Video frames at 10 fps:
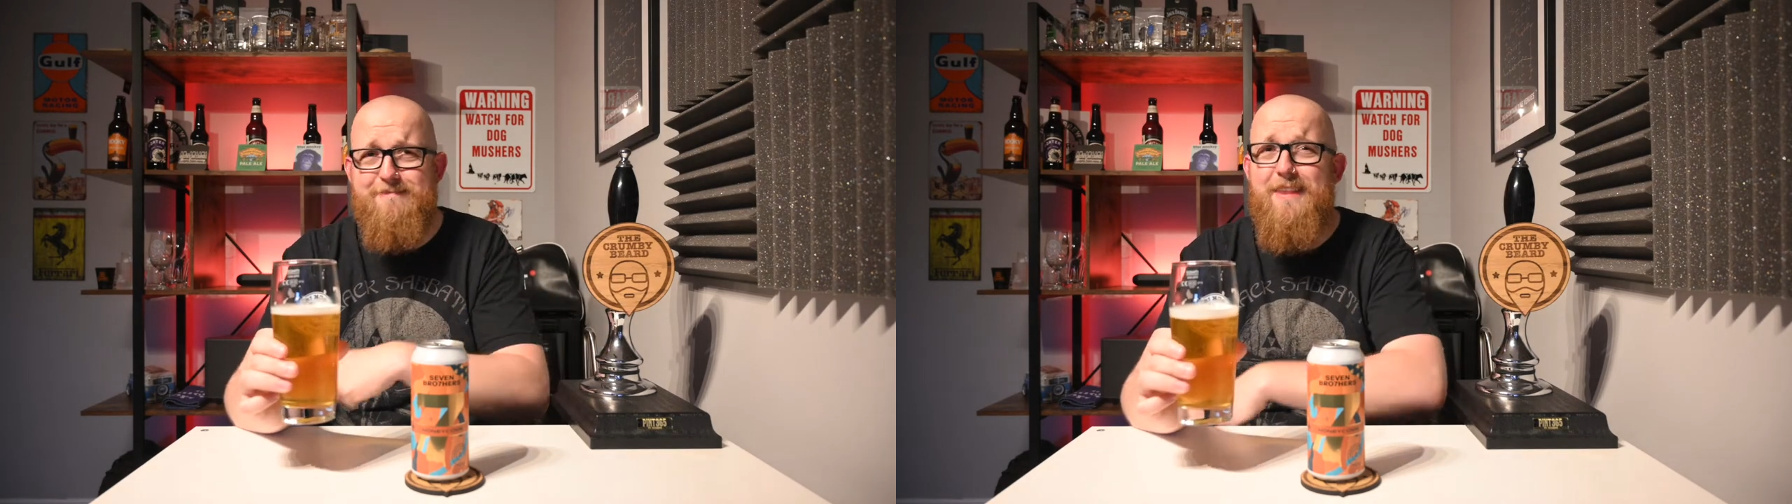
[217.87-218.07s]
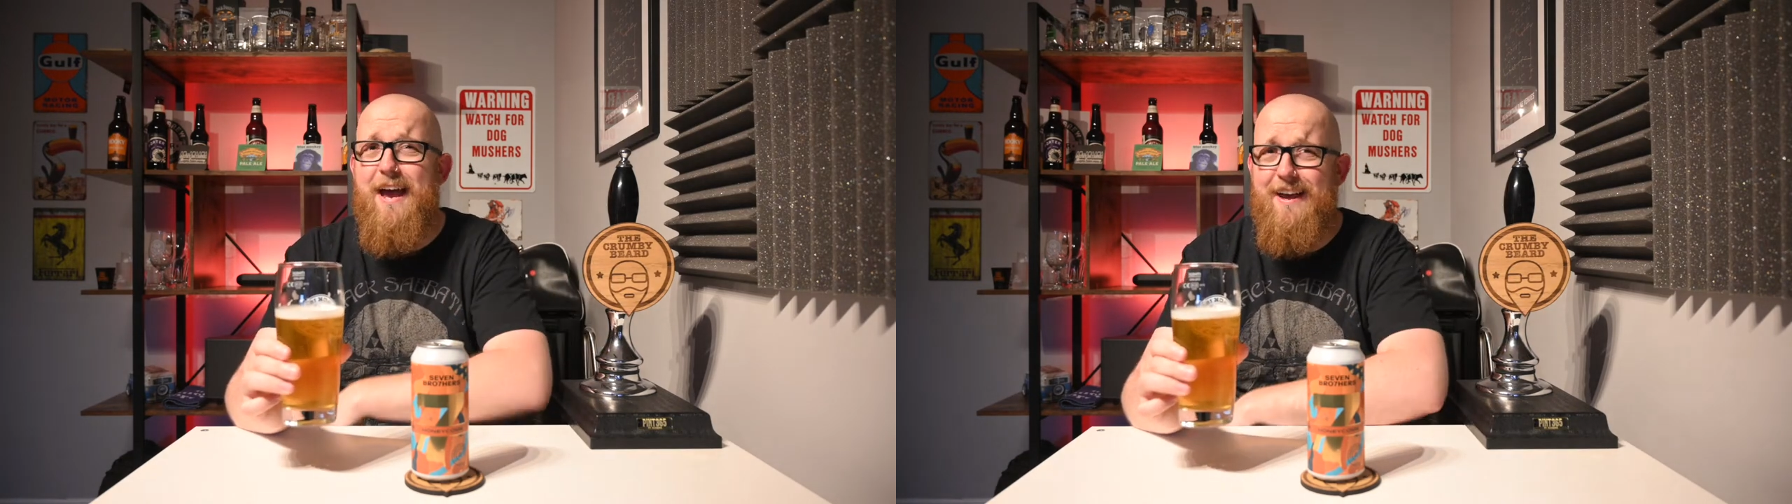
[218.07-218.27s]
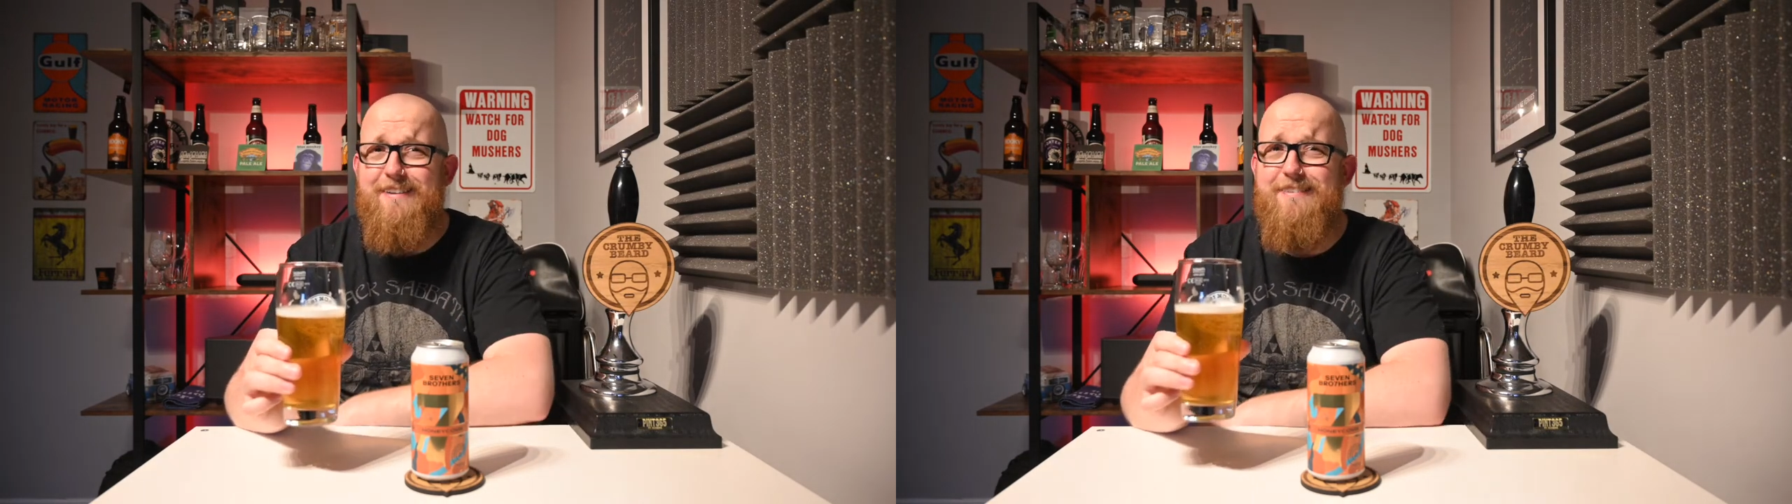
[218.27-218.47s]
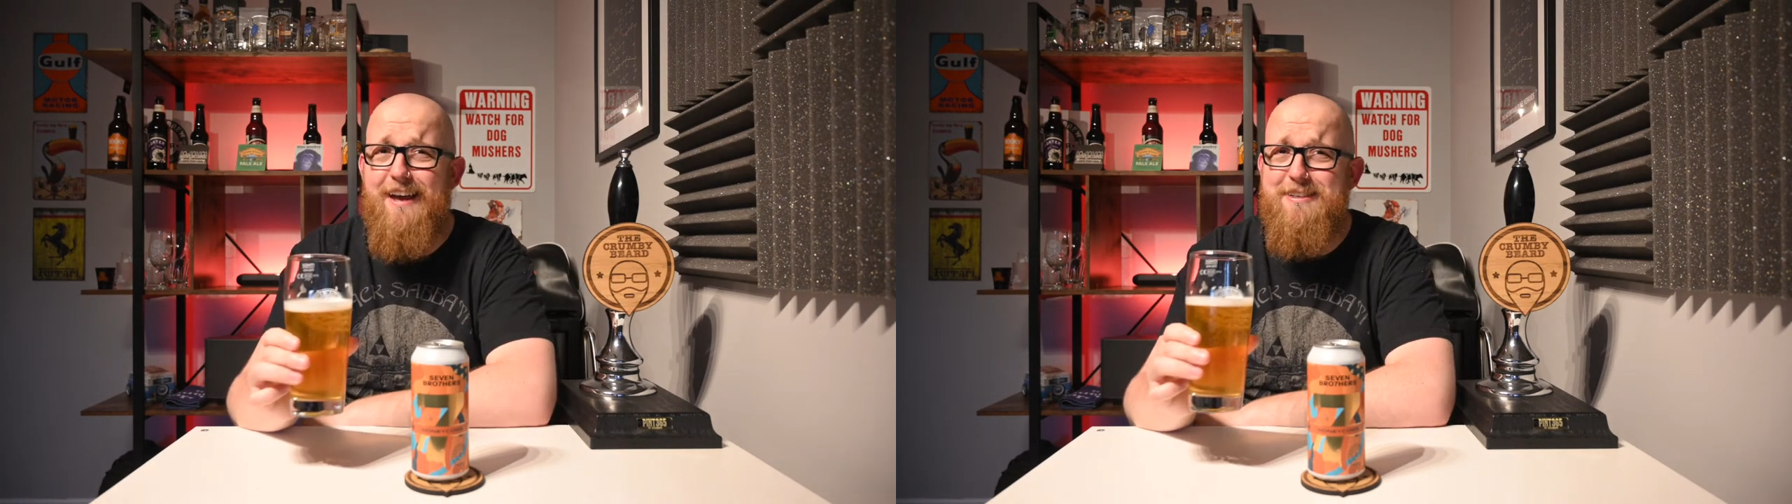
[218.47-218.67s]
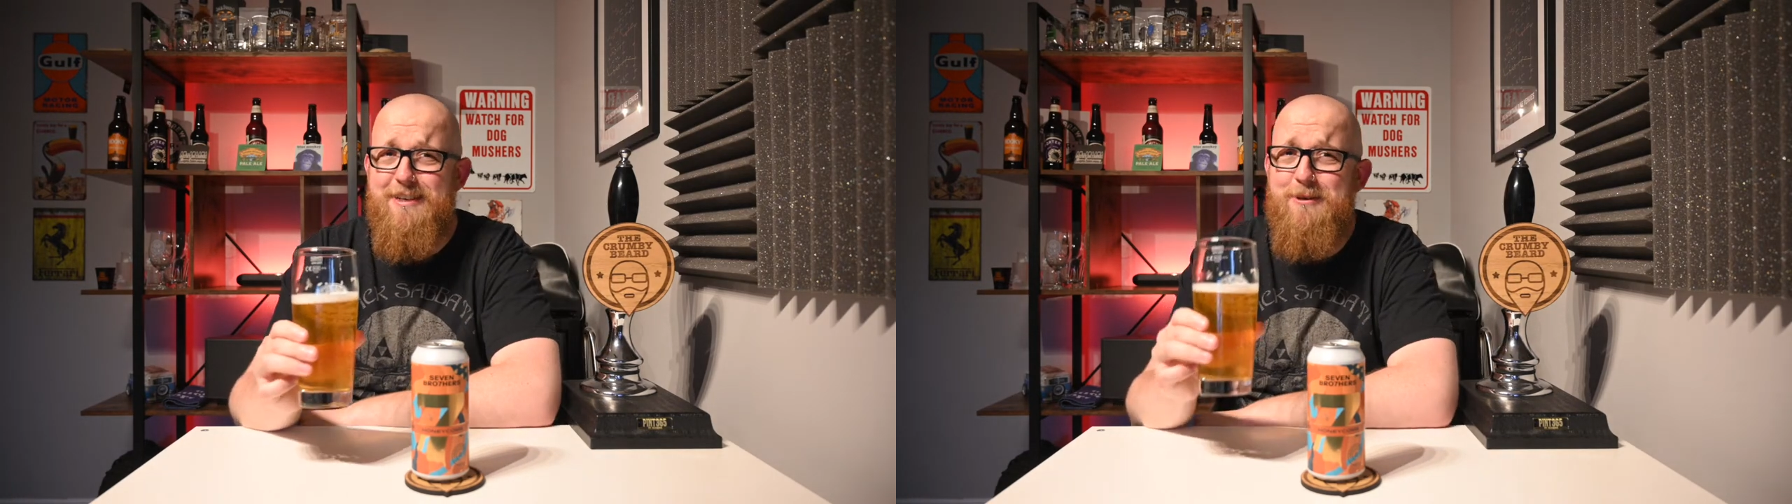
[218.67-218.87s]

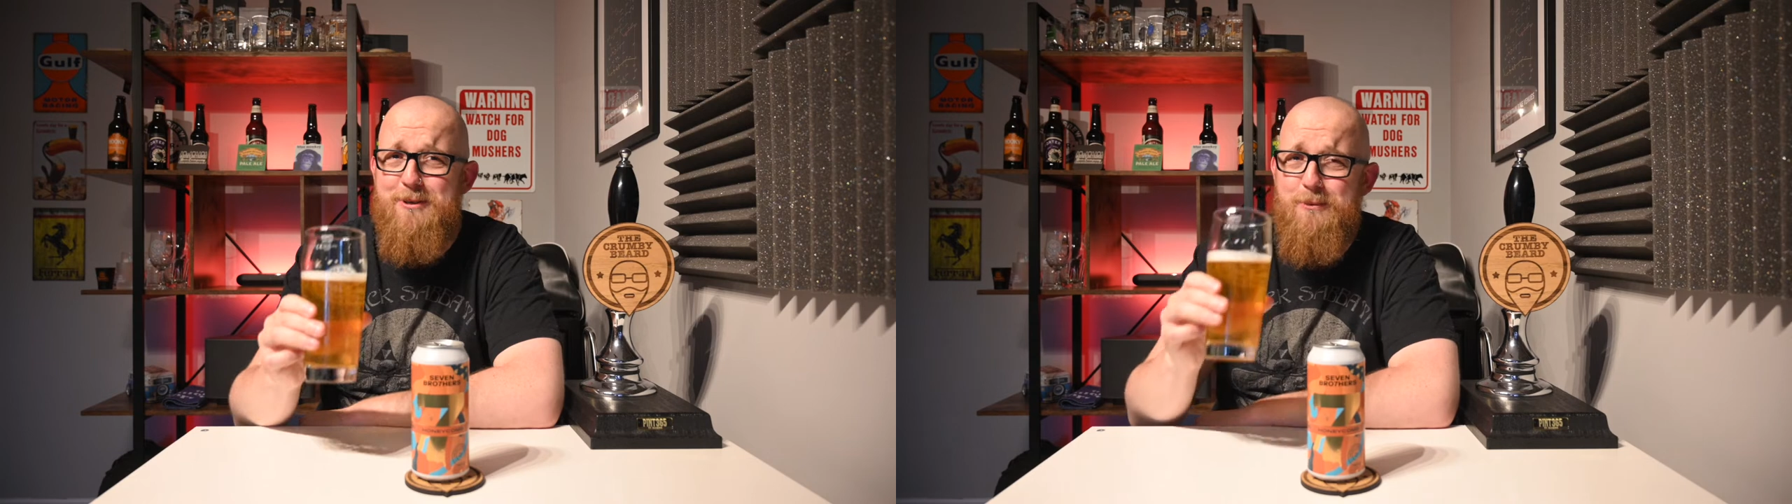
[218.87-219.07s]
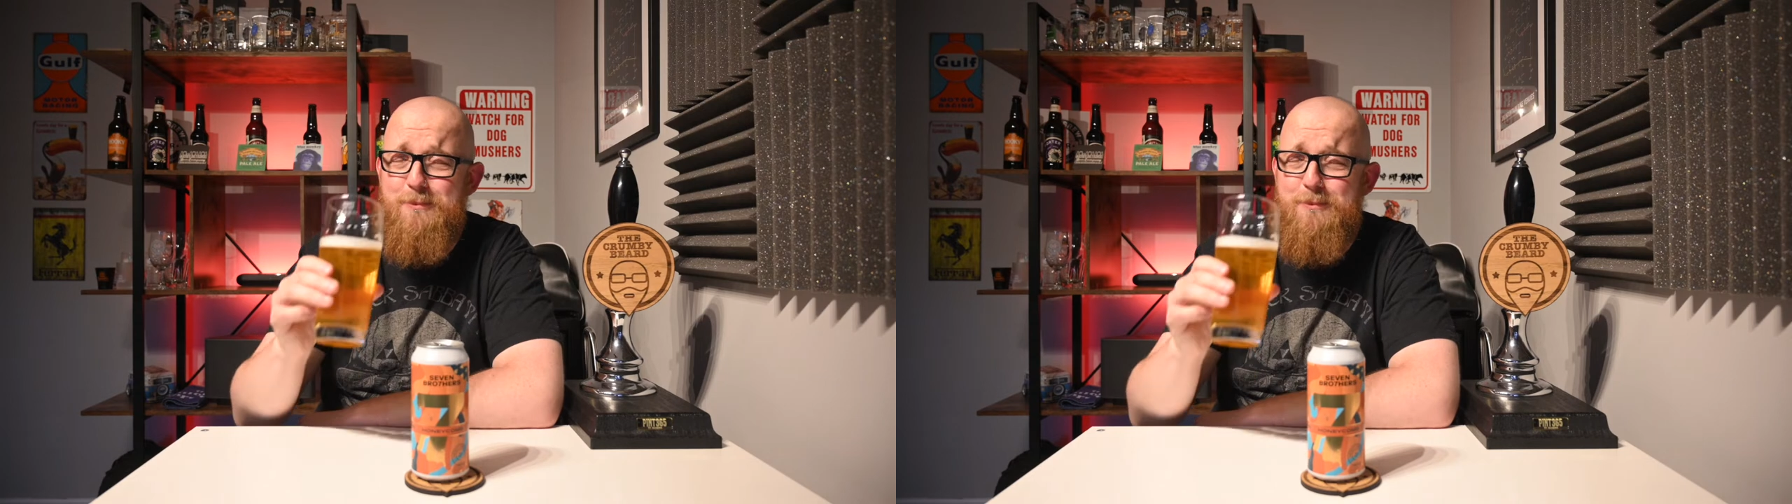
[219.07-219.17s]
that's how you do